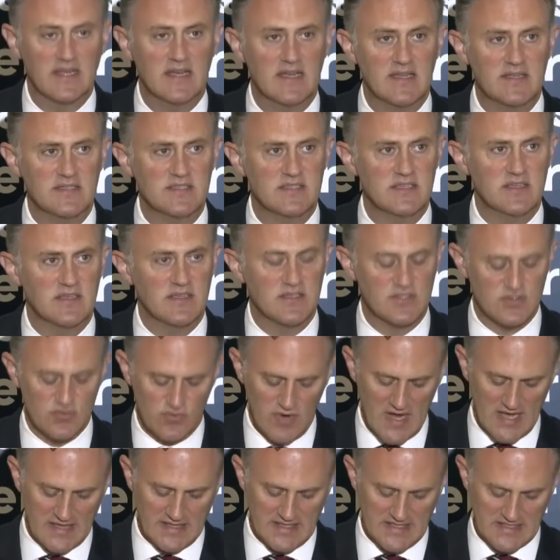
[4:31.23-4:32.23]
innocent
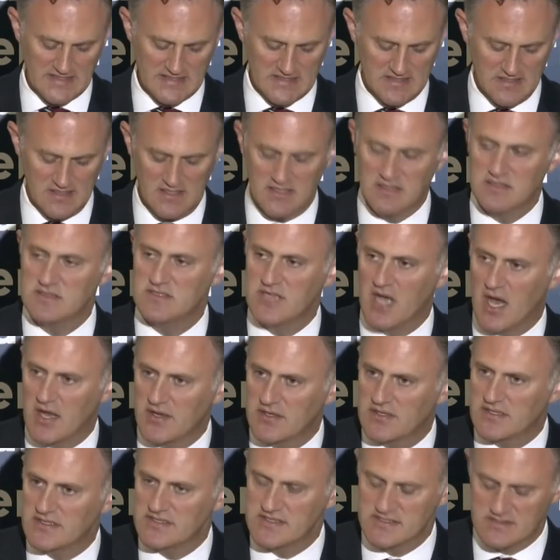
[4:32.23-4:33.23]
Israelis,
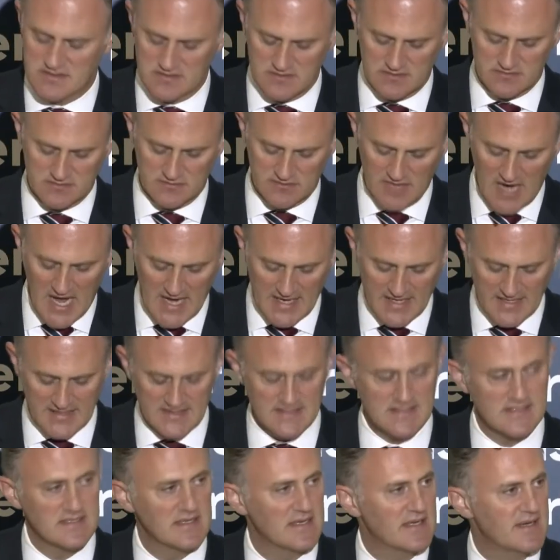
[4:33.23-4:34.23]
tunnels,
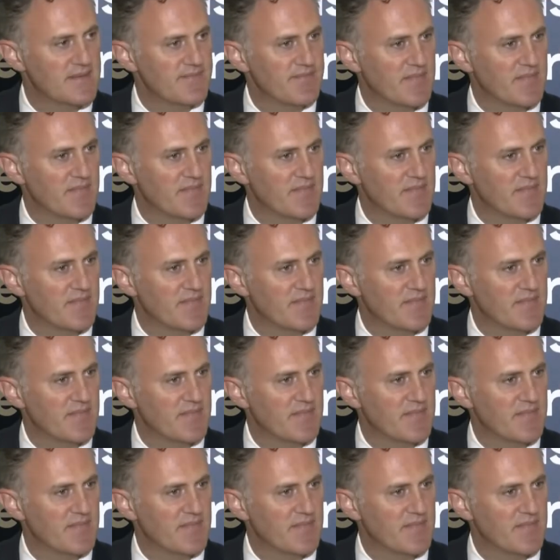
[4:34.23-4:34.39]
rockets,